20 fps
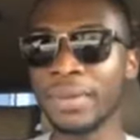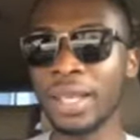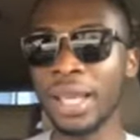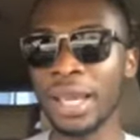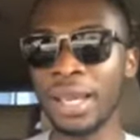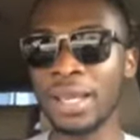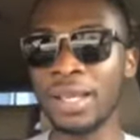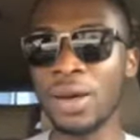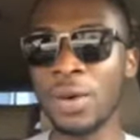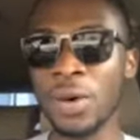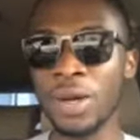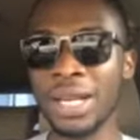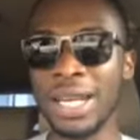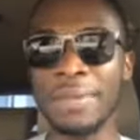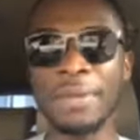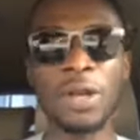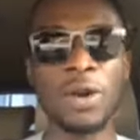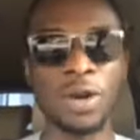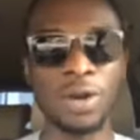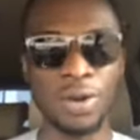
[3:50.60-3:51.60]
you know what, let me
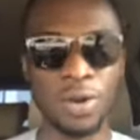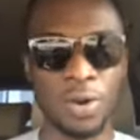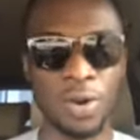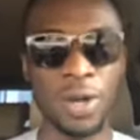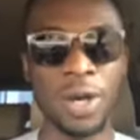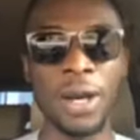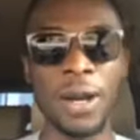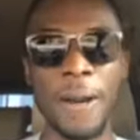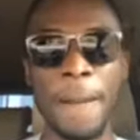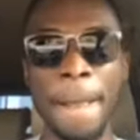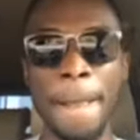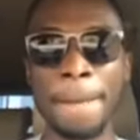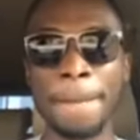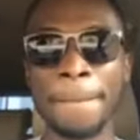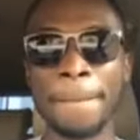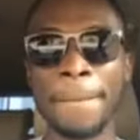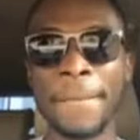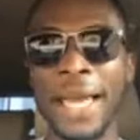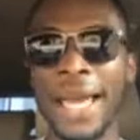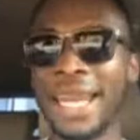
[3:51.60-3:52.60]
go on Google
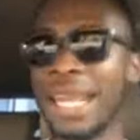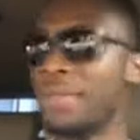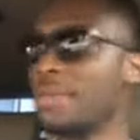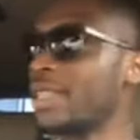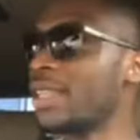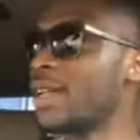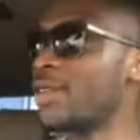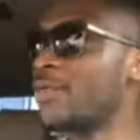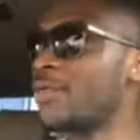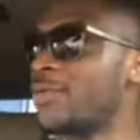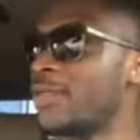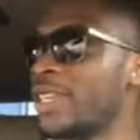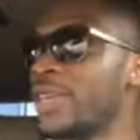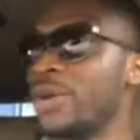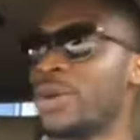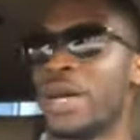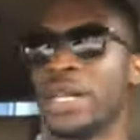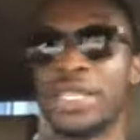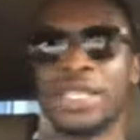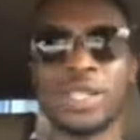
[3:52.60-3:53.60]
and let me figure
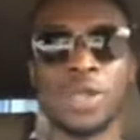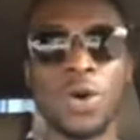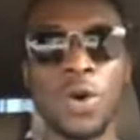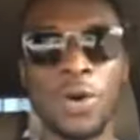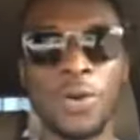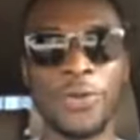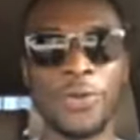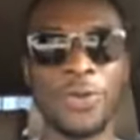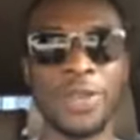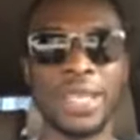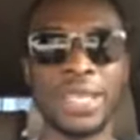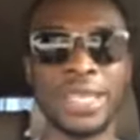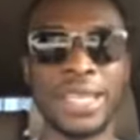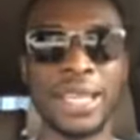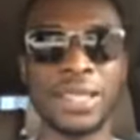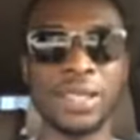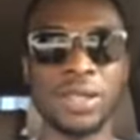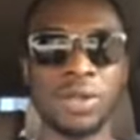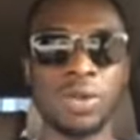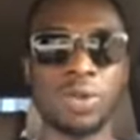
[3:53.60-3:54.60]
out this whole
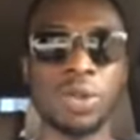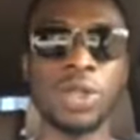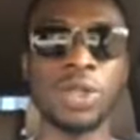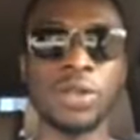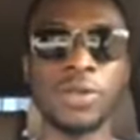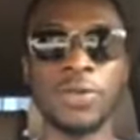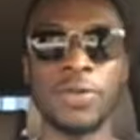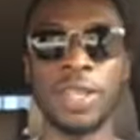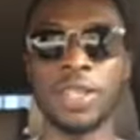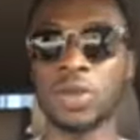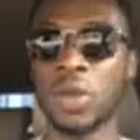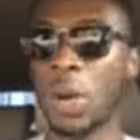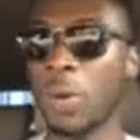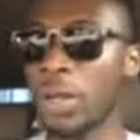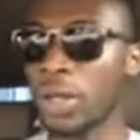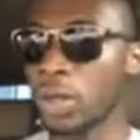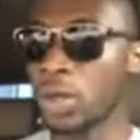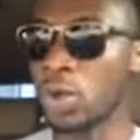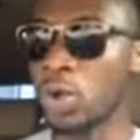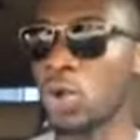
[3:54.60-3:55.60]
fitness and nutrition thing. So I went
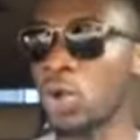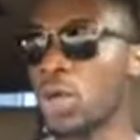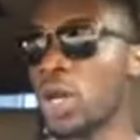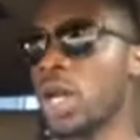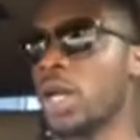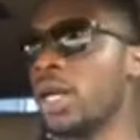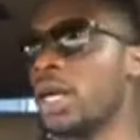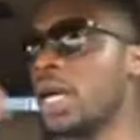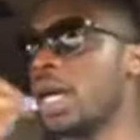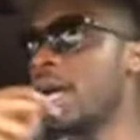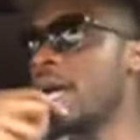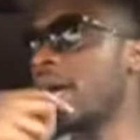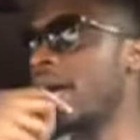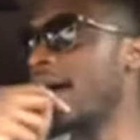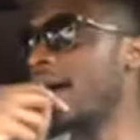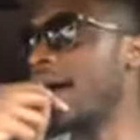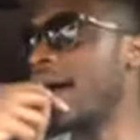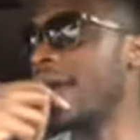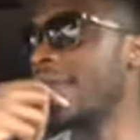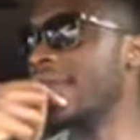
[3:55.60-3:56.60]
on Google
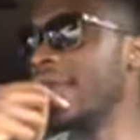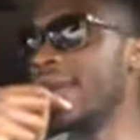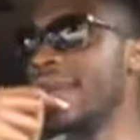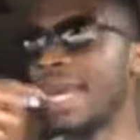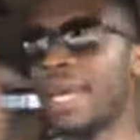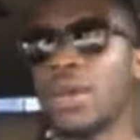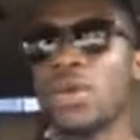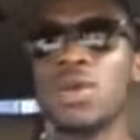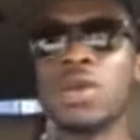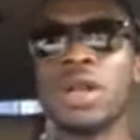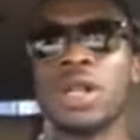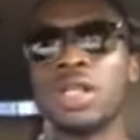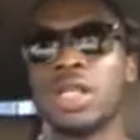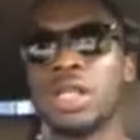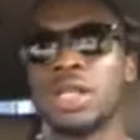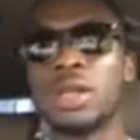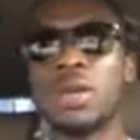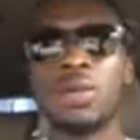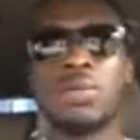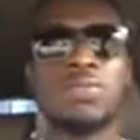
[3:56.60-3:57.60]
and I Googled, you
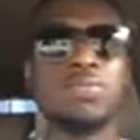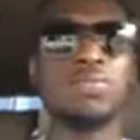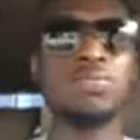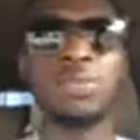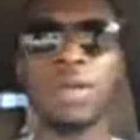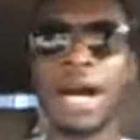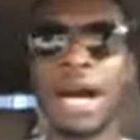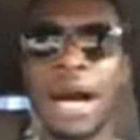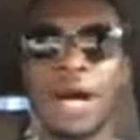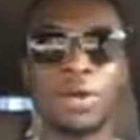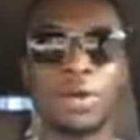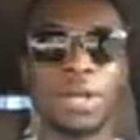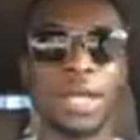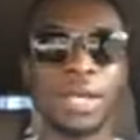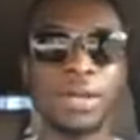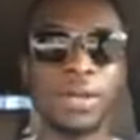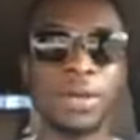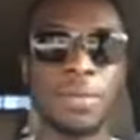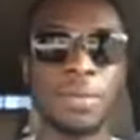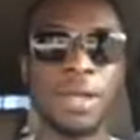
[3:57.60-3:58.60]
know, how to get
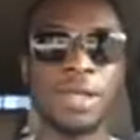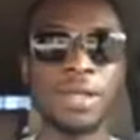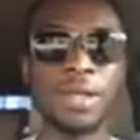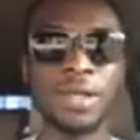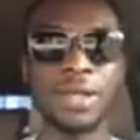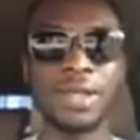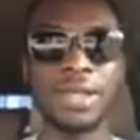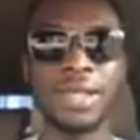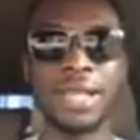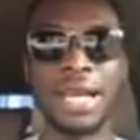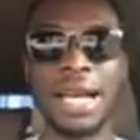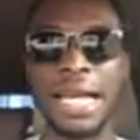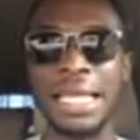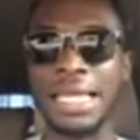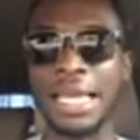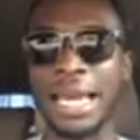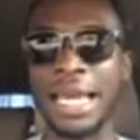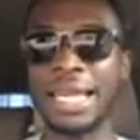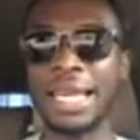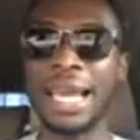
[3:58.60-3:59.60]
some muscles, and
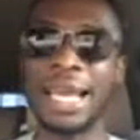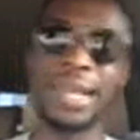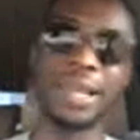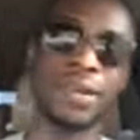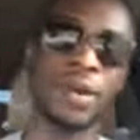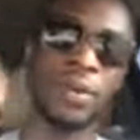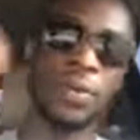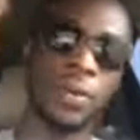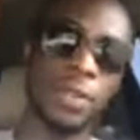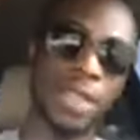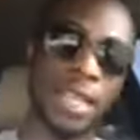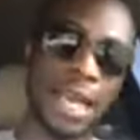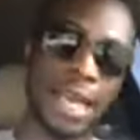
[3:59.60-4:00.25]
obviously I